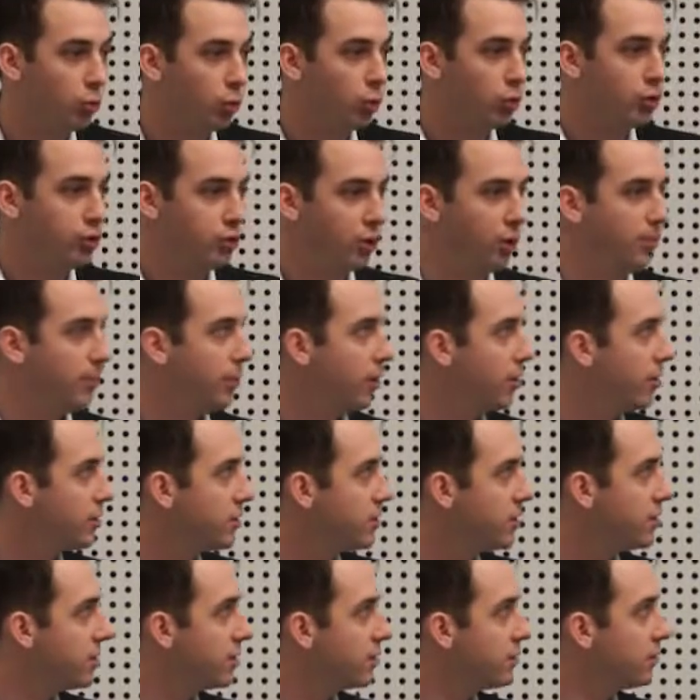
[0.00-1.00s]
or
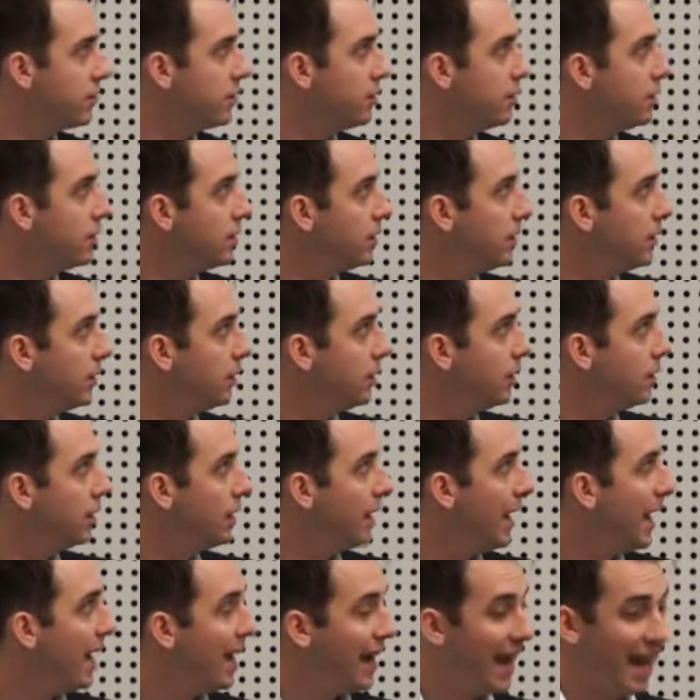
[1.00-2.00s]
Dropbox.
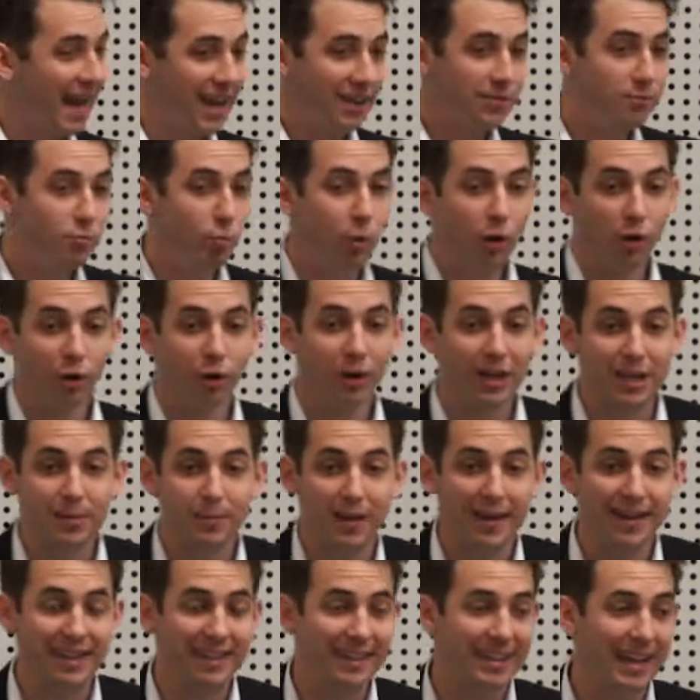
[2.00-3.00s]
And we're already
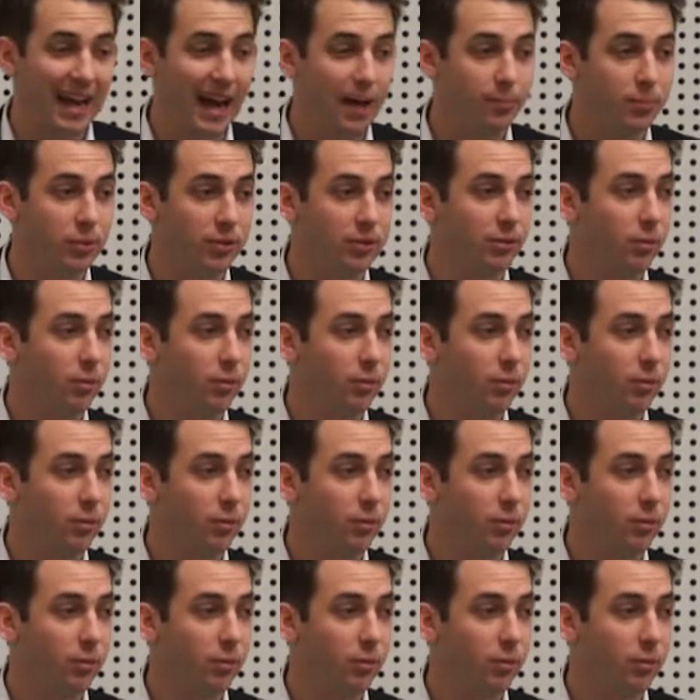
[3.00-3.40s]
making it happen.